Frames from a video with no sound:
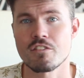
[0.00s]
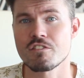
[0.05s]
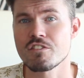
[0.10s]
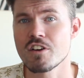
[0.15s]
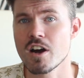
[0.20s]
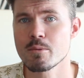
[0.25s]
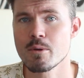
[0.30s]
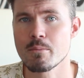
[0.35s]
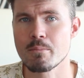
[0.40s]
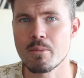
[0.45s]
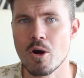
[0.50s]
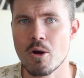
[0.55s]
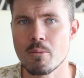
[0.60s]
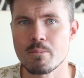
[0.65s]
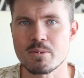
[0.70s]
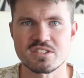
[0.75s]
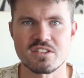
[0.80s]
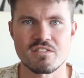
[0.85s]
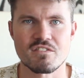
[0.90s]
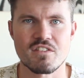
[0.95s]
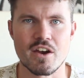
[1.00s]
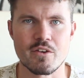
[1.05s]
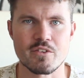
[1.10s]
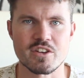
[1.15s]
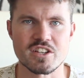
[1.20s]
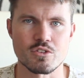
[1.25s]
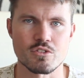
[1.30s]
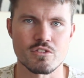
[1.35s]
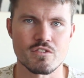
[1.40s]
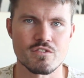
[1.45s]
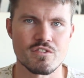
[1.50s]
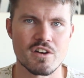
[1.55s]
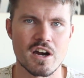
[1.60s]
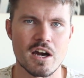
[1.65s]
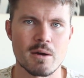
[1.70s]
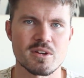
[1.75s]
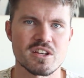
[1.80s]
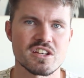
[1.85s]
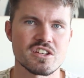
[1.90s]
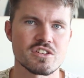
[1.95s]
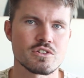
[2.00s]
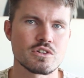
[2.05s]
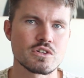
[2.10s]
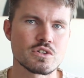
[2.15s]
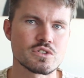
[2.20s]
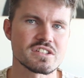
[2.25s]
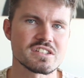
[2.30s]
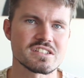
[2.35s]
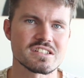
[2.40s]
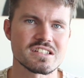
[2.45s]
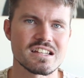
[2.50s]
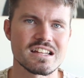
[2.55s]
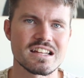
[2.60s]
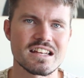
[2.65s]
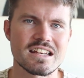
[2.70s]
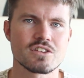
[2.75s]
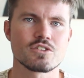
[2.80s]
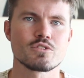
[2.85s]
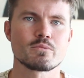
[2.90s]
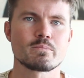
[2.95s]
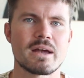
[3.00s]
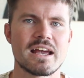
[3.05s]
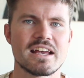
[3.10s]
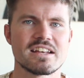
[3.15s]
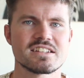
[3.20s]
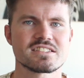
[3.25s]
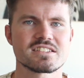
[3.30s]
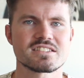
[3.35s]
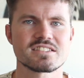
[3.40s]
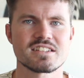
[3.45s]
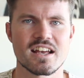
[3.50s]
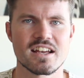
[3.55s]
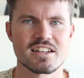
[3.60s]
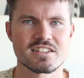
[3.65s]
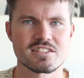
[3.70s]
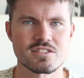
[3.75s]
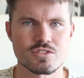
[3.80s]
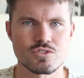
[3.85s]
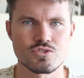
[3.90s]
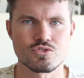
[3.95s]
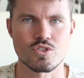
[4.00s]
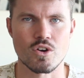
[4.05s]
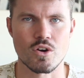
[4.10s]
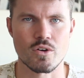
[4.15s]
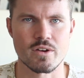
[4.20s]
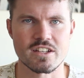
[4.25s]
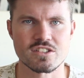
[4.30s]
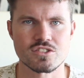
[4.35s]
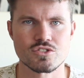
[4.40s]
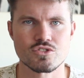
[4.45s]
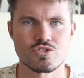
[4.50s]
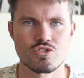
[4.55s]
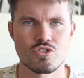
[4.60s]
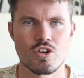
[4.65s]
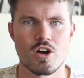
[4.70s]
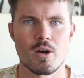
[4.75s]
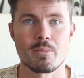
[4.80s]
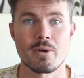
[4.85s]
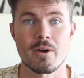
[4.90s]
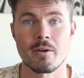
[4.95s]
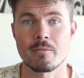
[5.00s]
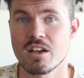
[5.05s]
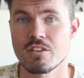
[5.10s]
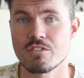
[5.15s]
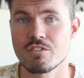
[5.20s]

Farmer Bob is a very good farmer. He uses legal pesticides to grow his crop.